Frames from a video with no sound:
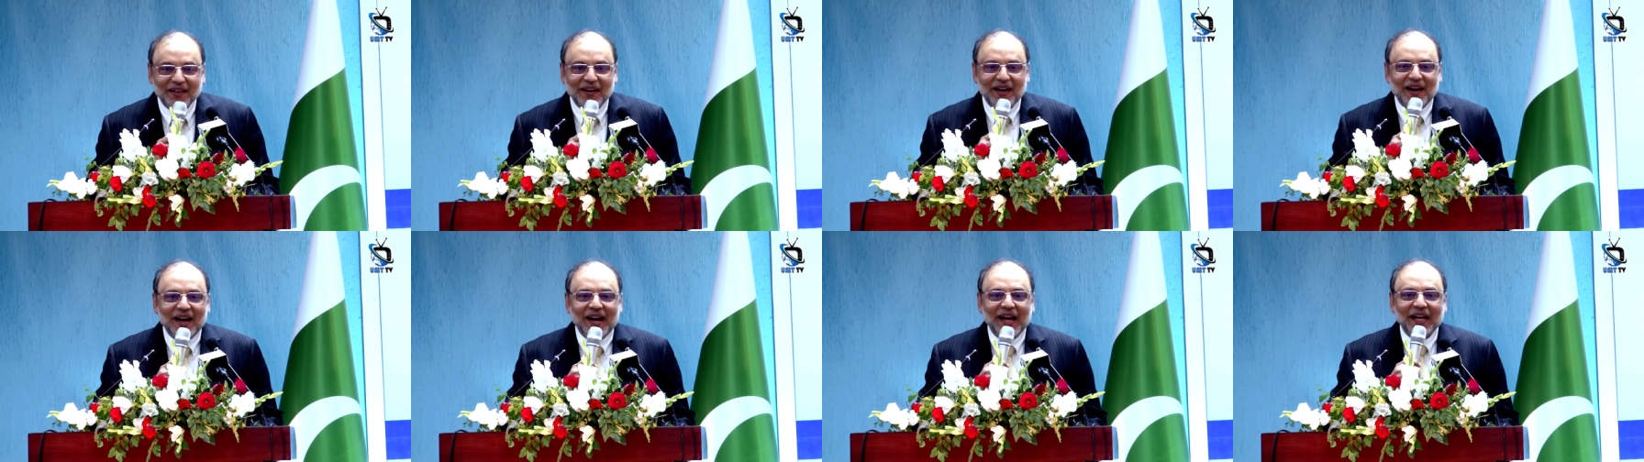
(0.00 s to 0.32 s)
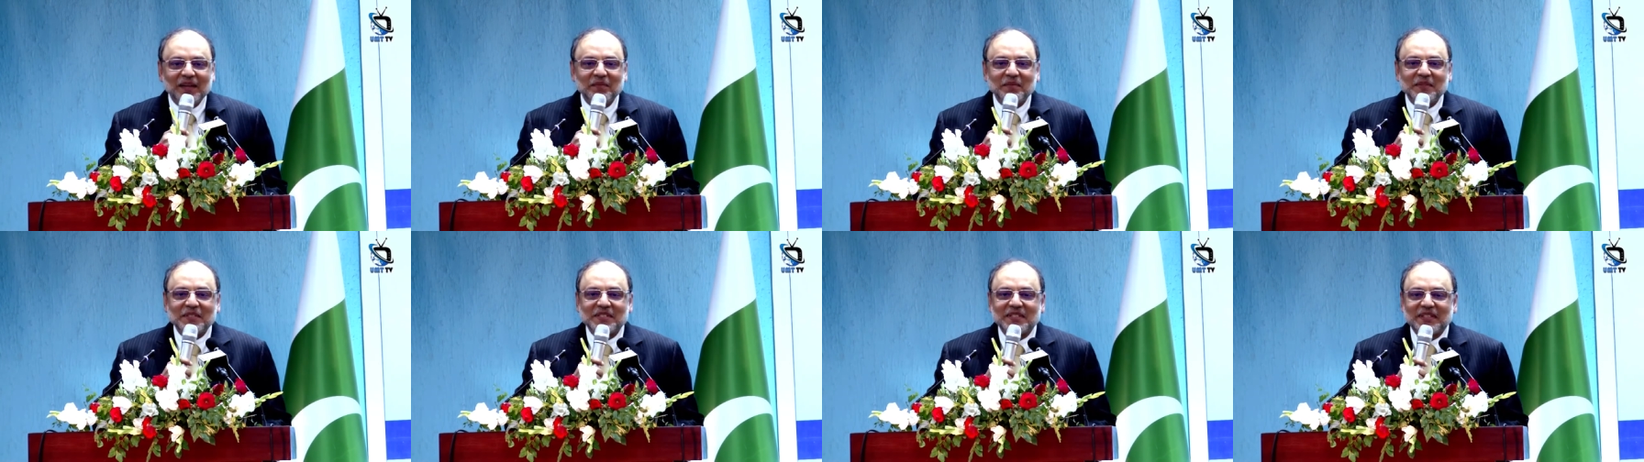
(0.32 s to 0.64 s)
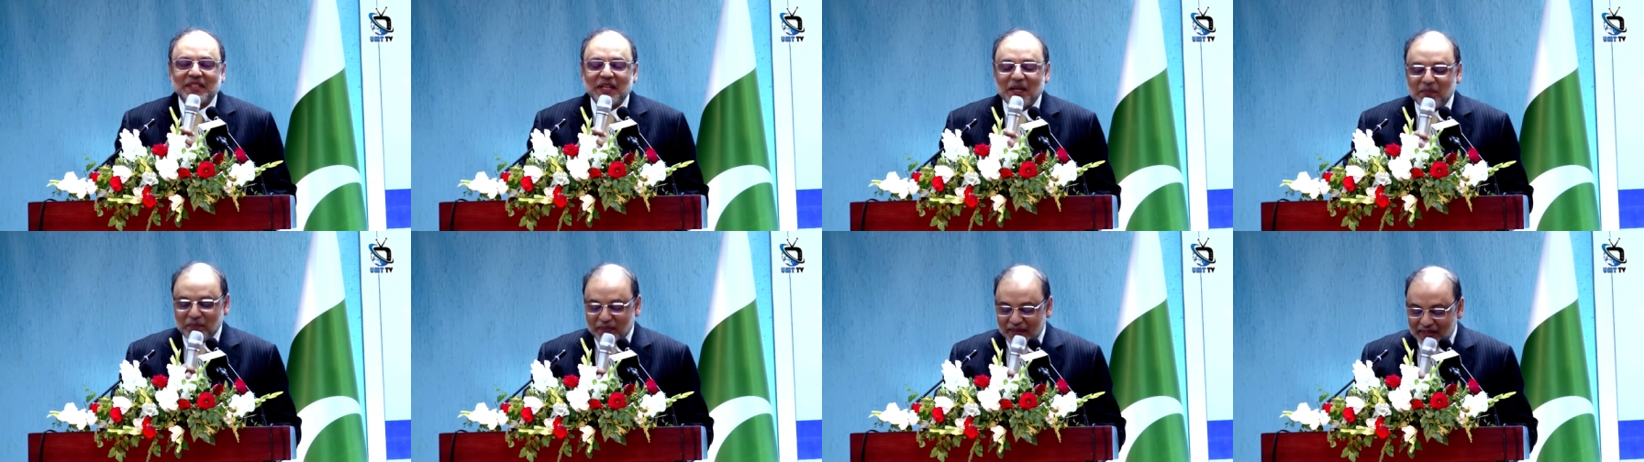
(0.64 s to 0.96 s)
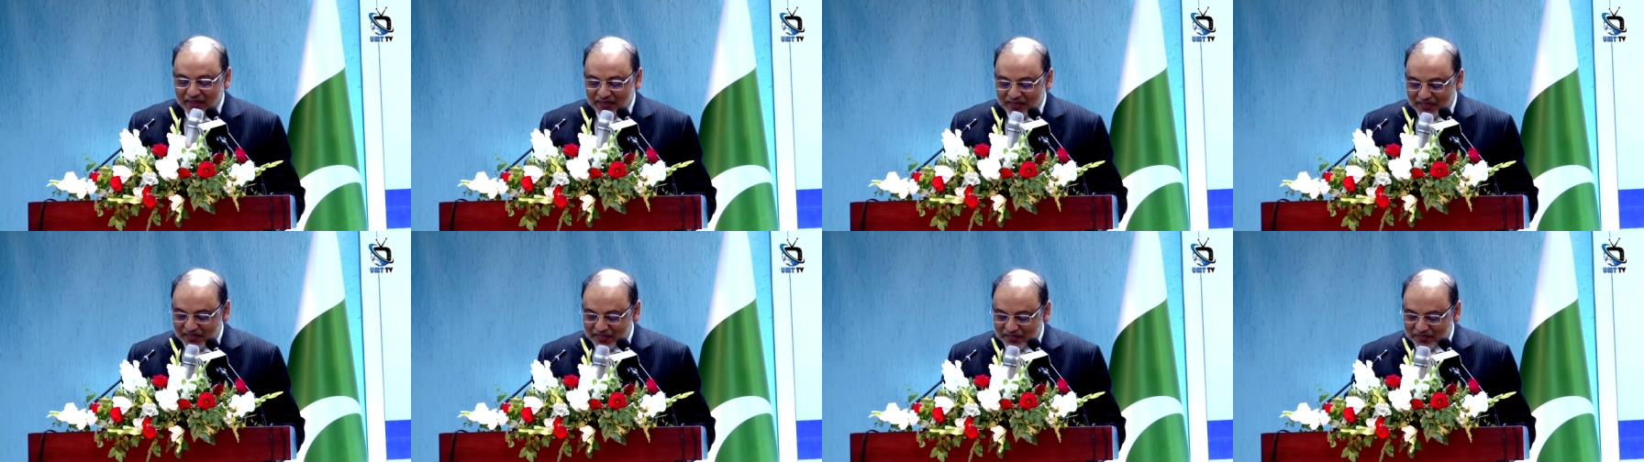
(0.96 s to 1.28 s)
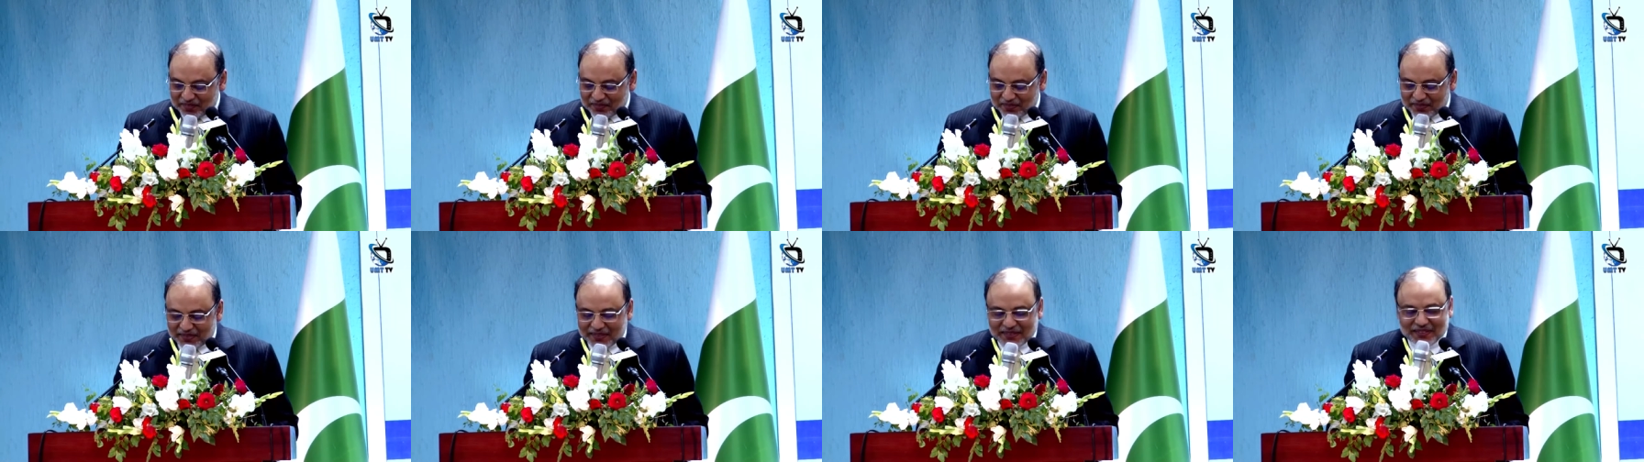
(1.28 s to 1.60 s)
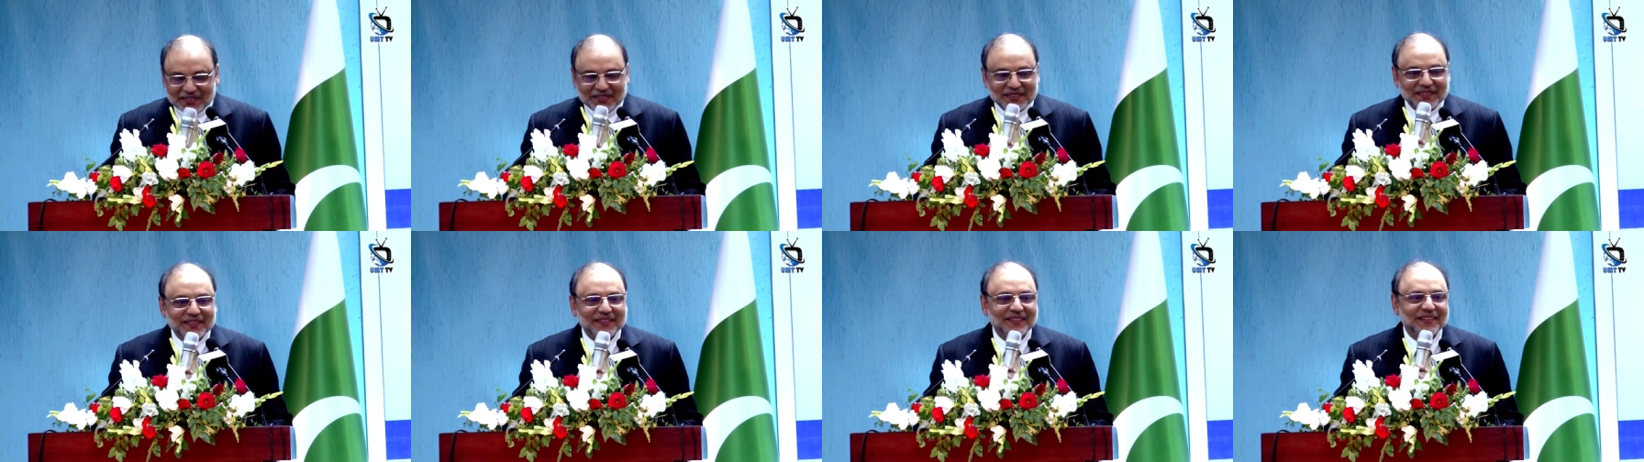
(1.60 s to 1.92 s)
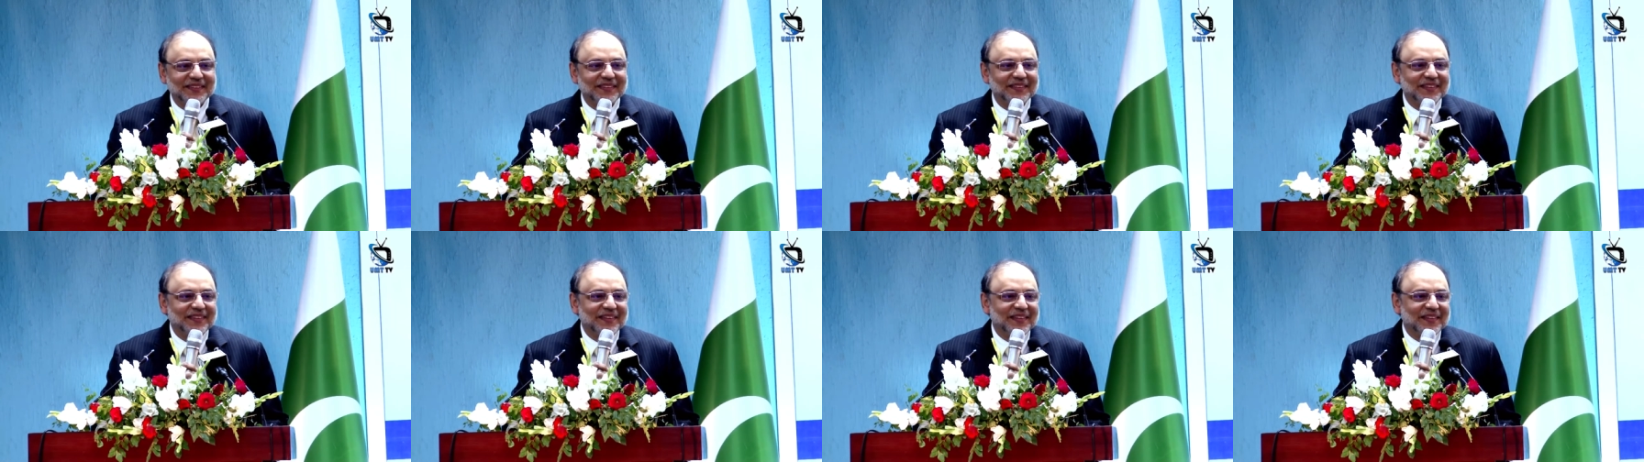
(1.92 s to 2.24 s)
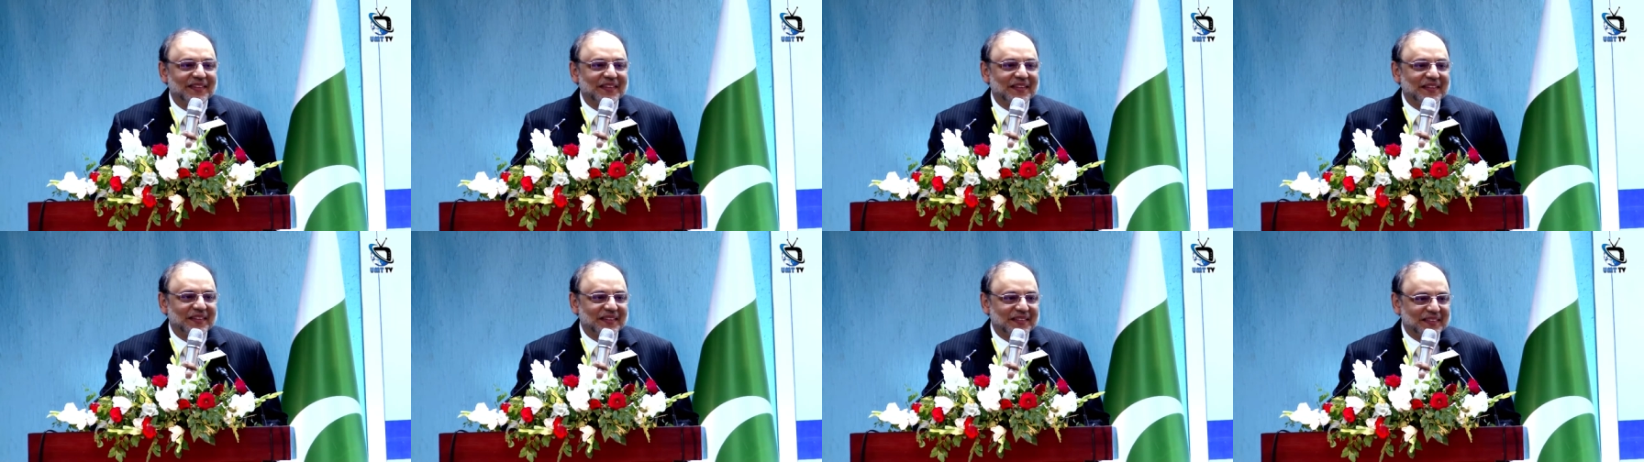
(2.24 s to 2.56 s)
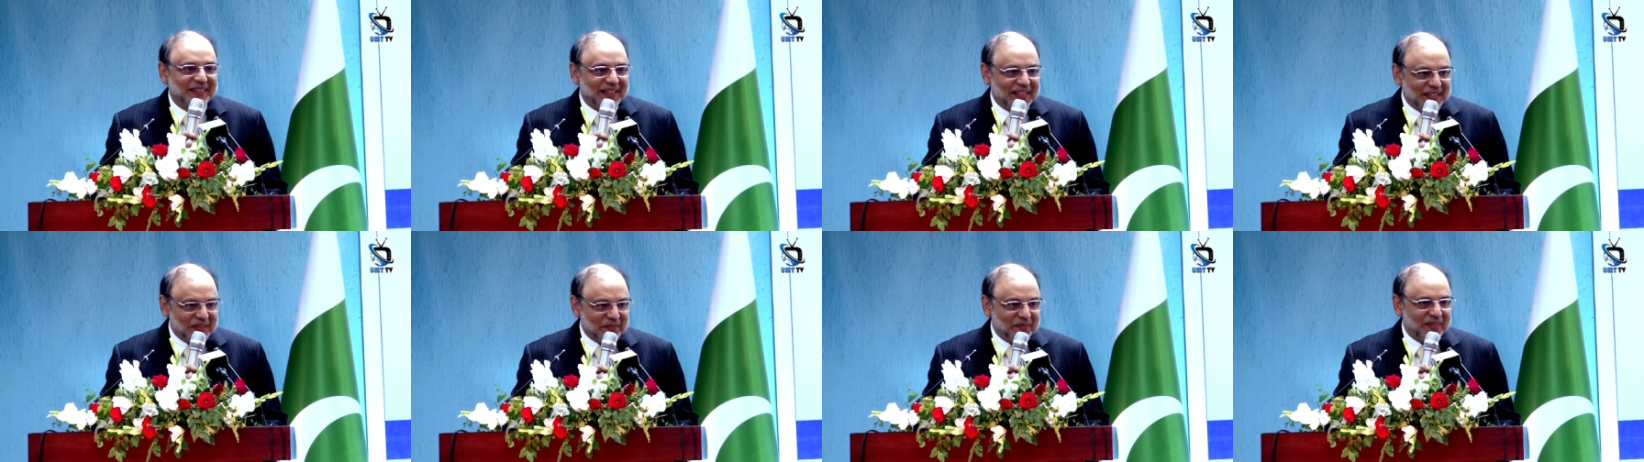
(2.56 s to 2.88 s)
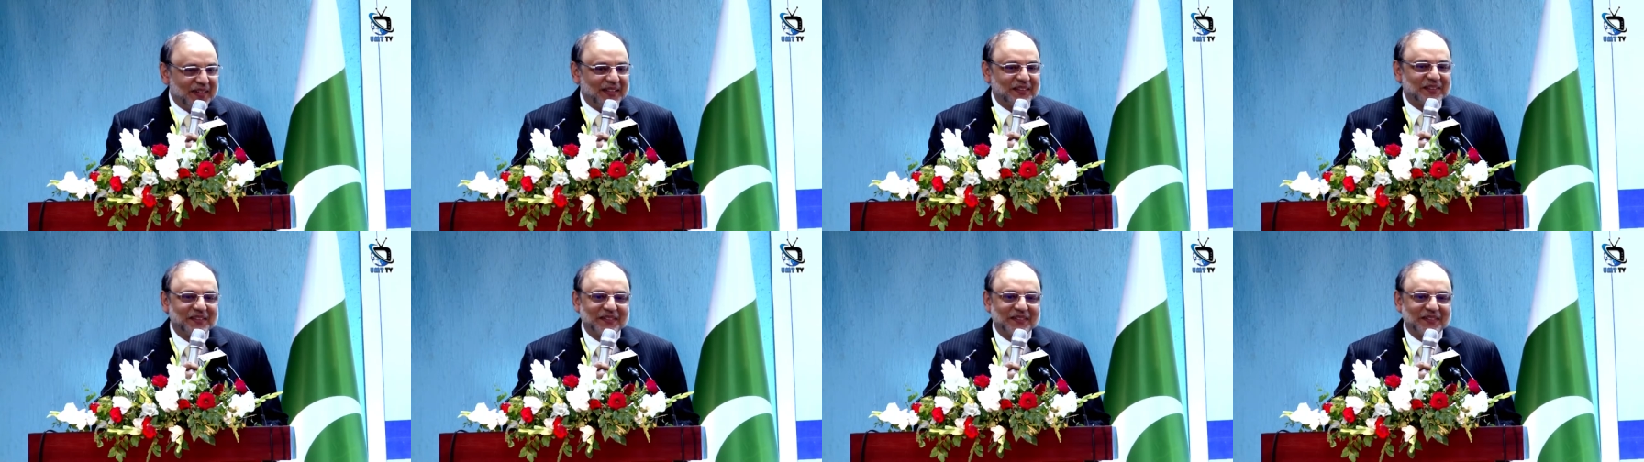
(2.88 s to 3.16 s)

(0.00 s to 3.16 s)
i'm escaping the first dilemma